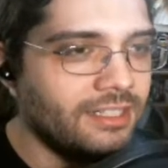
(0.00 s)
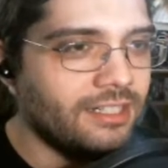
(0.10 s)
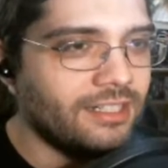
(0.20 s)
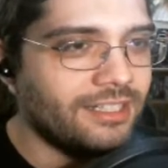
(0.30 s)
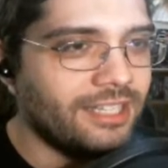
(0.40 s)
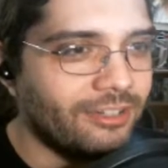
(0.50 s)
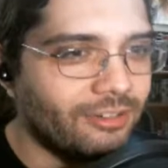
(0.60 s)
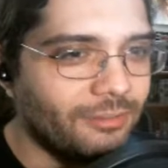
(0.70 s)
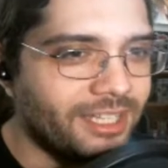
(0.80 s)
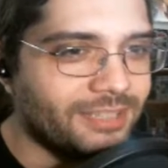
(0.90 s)
It kind of
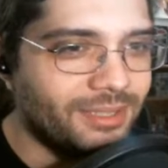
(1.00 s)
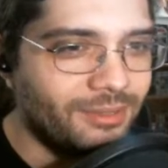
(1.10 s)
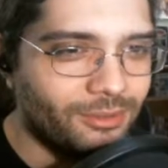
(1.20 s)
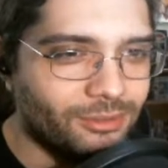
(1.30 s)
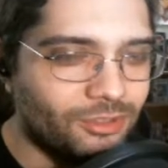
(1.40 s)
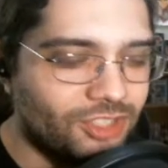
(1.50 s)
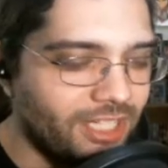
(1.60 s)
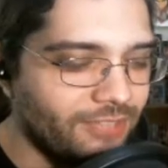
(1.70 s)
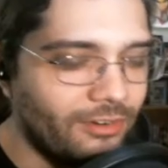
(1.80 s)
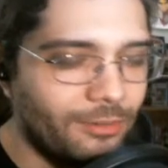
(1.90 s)
reminds me of those old chazz.
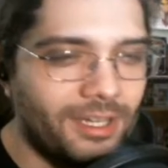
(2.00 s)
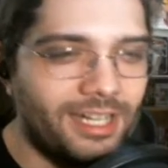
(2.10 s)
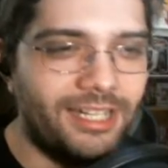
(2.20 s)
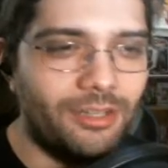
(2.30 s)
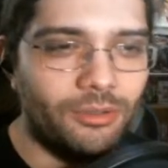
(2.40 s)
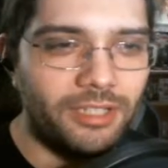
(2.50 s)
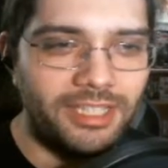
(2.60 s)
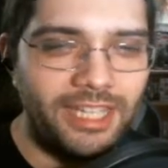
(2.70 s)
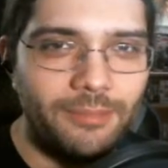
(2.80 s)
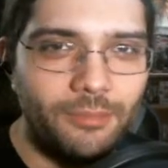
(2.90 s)
If you ever played any of the old like
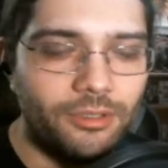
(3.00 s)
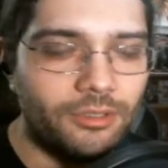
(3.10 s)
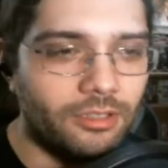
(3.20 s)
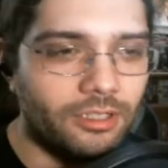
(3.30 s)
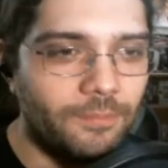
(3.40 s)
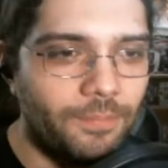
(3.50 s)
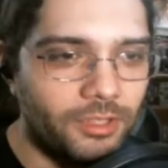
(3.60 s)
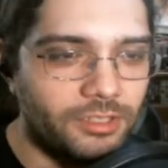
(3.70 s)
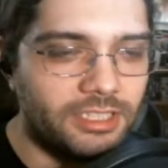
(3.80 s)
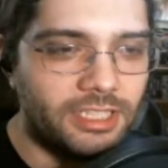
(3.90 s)
Game Boy or
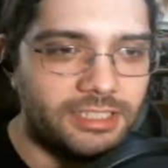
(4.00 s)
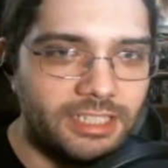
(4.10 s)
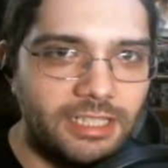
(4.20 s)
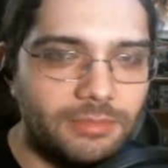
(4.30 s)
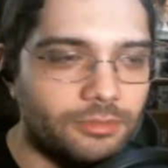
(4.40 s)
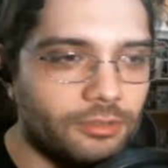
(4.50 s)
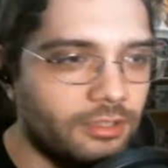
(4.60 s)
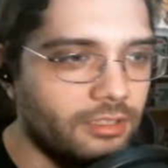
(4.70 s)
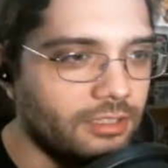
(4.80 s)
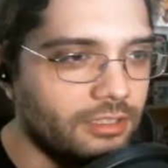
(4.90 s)
DS games or
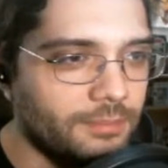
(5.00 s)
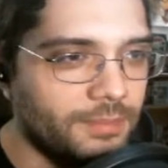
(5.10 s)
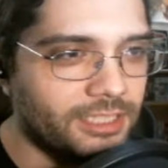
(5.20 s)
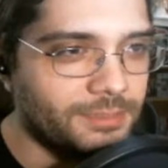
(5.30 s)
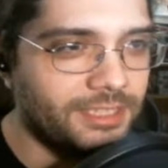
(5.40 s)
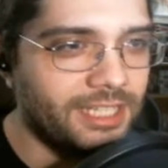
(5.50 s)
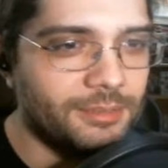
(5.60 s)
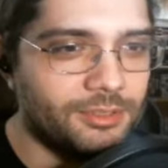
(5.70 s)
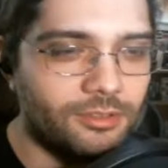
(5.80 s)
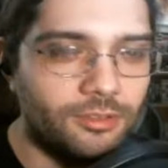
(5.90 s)
the PSP
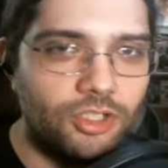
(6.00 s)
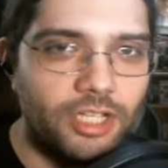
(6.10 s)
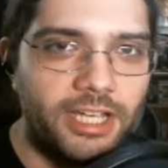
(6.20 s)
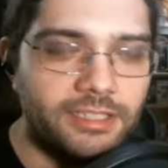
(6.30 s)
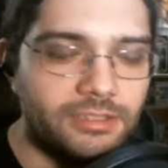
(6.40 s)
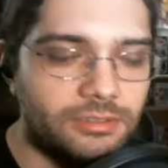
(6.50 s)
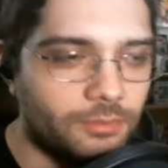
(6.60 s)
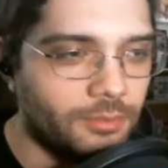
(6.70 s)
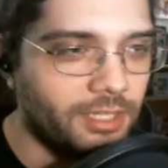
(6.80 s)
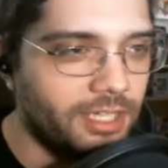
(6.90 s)
games, you know, chazz
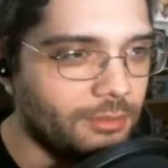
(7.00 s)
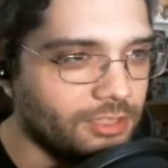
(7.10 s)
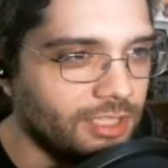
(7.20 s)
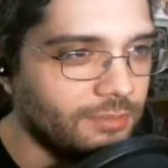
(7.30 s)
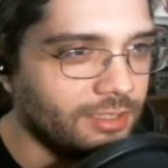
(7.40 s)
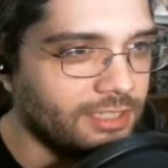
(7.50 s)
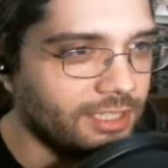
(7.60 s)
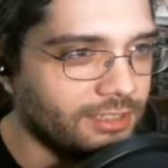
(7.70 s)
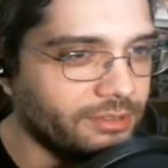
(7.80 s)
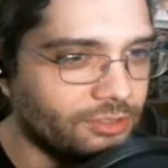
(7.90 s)
from the anime used to have like
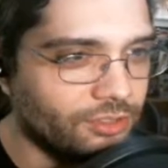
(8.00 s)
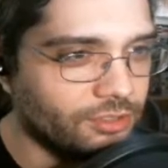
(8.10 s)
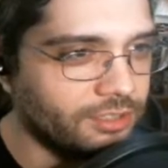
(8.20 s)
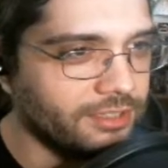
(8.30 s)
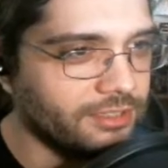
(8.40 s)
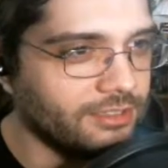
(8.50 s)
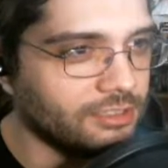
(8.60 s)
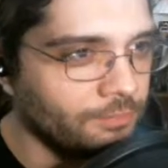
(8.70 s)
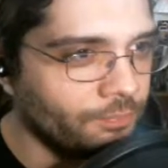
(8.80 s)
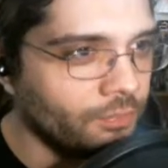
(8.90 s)
deck that looks just like this.